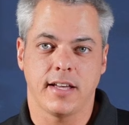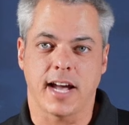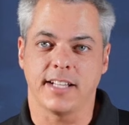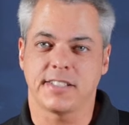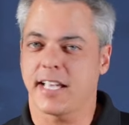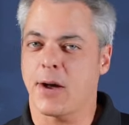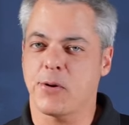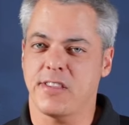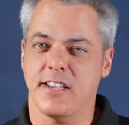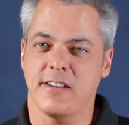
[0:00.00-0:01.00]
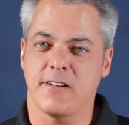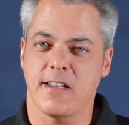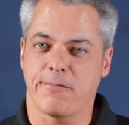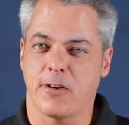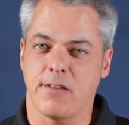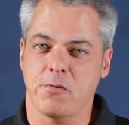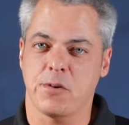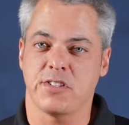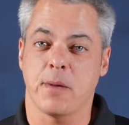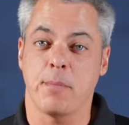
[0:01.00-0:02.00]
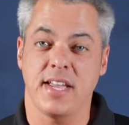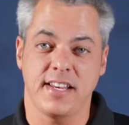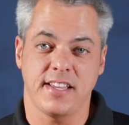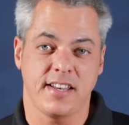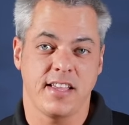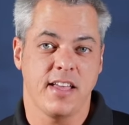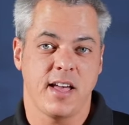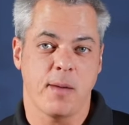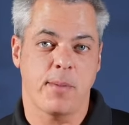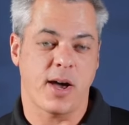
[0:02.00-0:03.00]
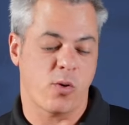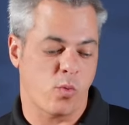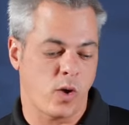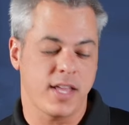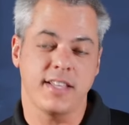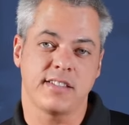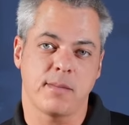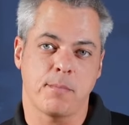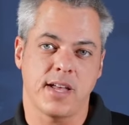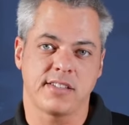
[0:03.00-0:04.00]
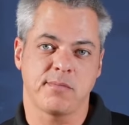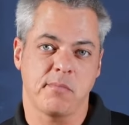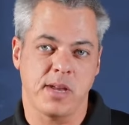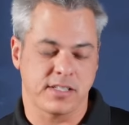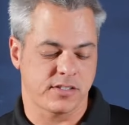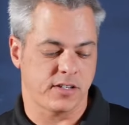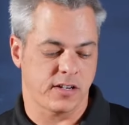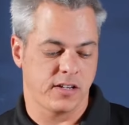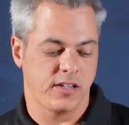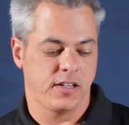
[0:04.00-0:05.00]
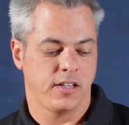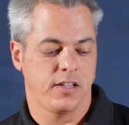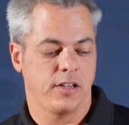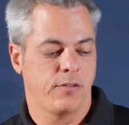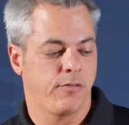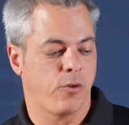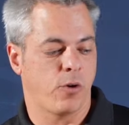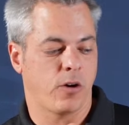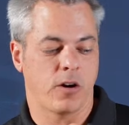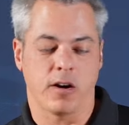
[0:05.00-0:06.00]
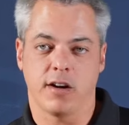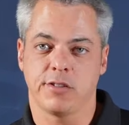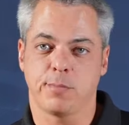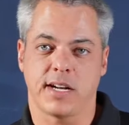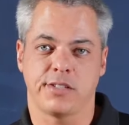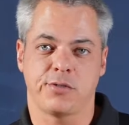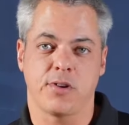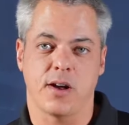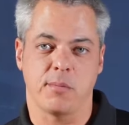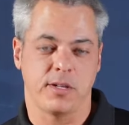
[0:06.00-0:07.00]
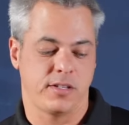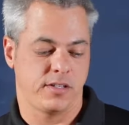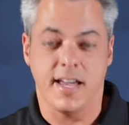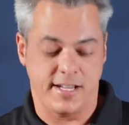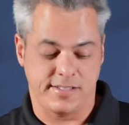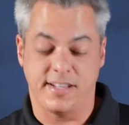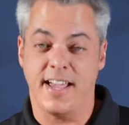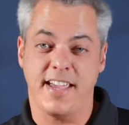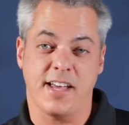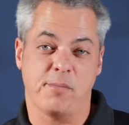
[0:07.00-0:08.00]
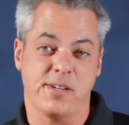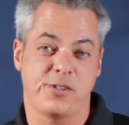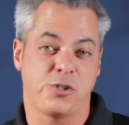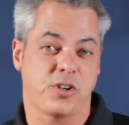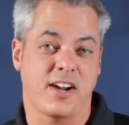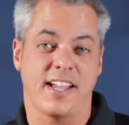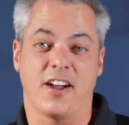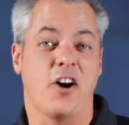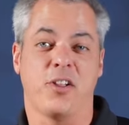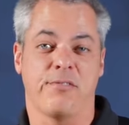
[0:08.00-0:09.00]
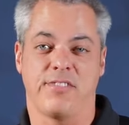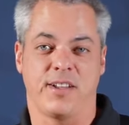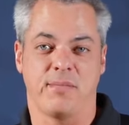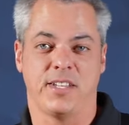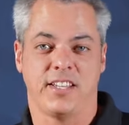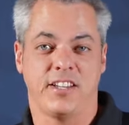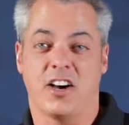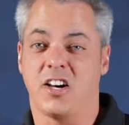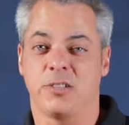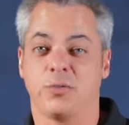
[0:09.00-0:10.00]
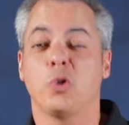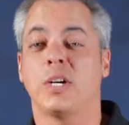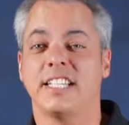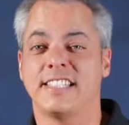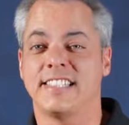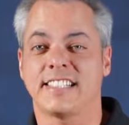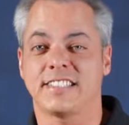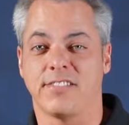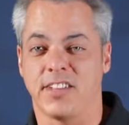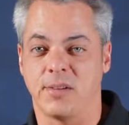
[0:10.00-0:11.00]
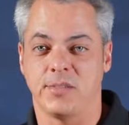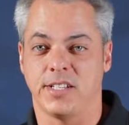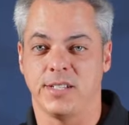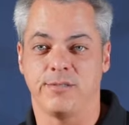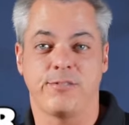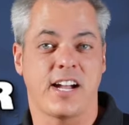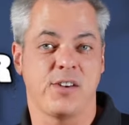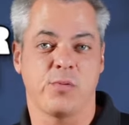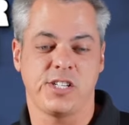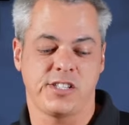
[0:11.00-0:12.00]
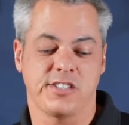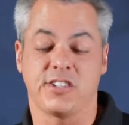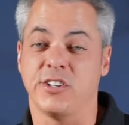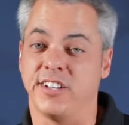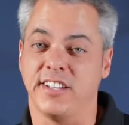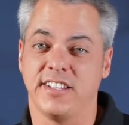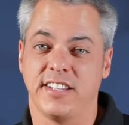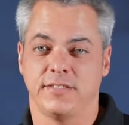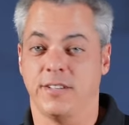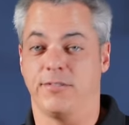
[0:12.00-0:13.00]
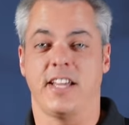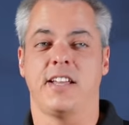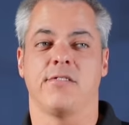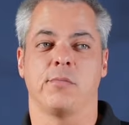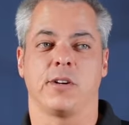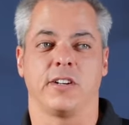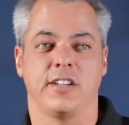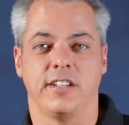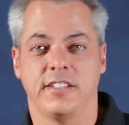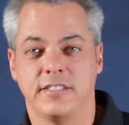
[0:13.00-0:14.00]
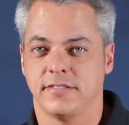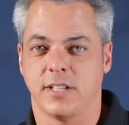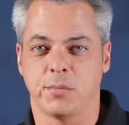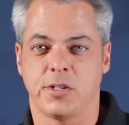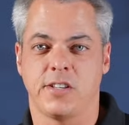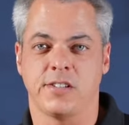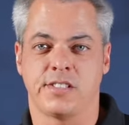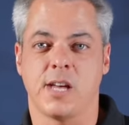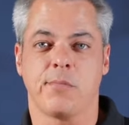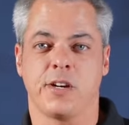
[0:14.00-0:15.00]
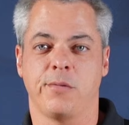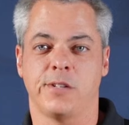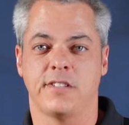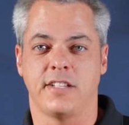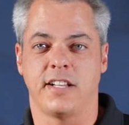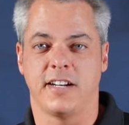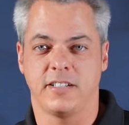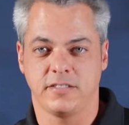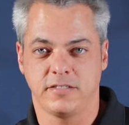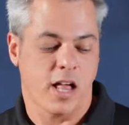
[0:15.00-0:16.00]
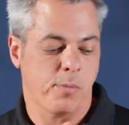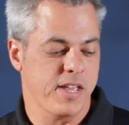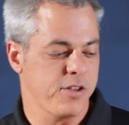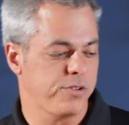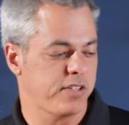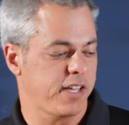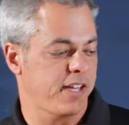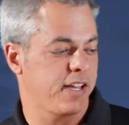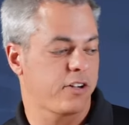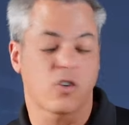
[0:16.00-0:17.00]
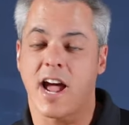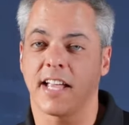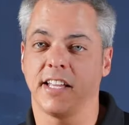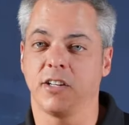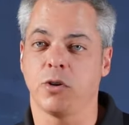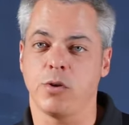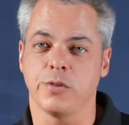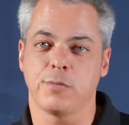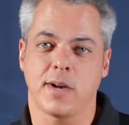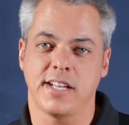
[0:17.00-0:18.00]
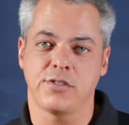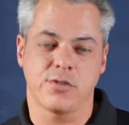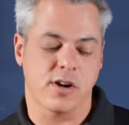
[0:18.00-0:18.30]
I scoured the internet for everyone's opinion about what is the best mixer for spiced rum. And today I'll be trying all of them, all 26 of them, to find which is good, if any of them are good. I'm sure there's some good ones in there. I'll be using a Kraken Gold Spiced